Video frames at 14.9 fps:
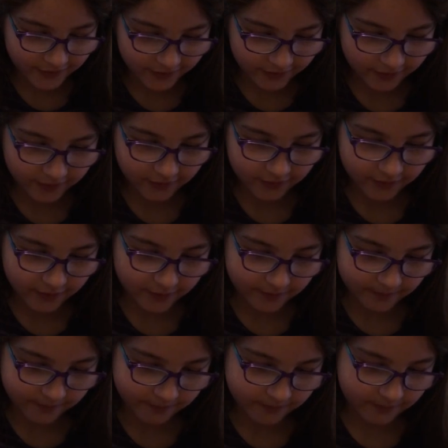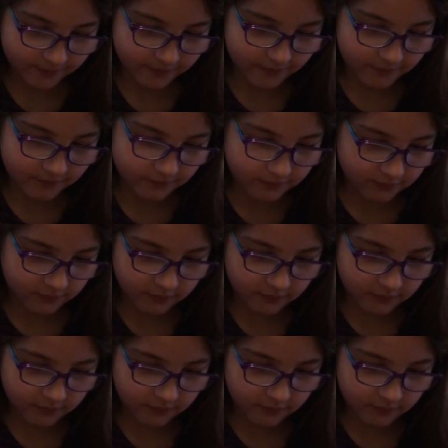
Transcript: [no speech]